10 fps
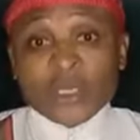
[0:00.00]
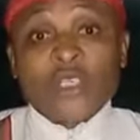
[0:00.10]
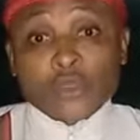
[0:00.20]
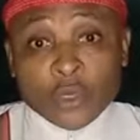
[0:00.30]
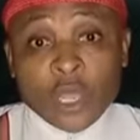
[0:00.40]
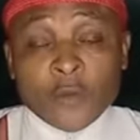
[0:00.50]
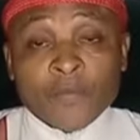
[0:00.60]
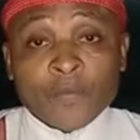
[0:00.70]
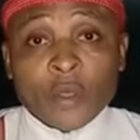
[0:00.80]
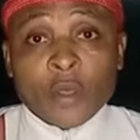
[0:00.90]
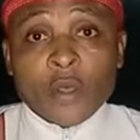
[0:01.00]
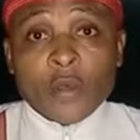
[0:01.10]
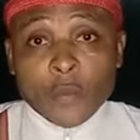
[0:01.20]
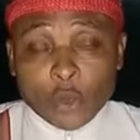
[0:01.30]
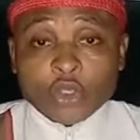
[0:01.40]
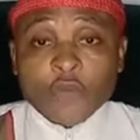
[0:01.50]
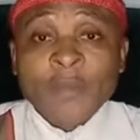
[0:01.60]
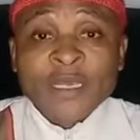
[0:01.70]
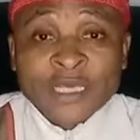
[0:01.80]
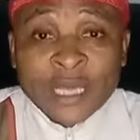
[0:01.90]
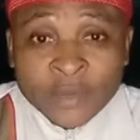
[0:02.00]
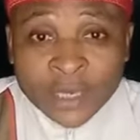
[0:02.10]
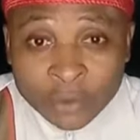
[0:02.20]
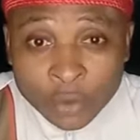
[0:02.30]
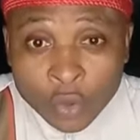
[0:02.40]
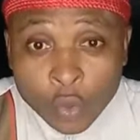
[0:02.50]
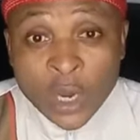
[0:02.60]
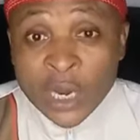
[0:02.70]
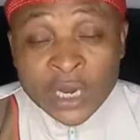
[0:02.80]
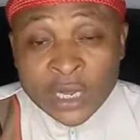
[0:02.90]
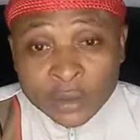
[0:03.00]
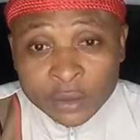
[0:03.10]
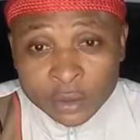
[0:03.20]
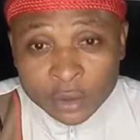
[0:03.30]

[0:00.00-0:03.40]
today because of Mazi and the Kanu. Willingly.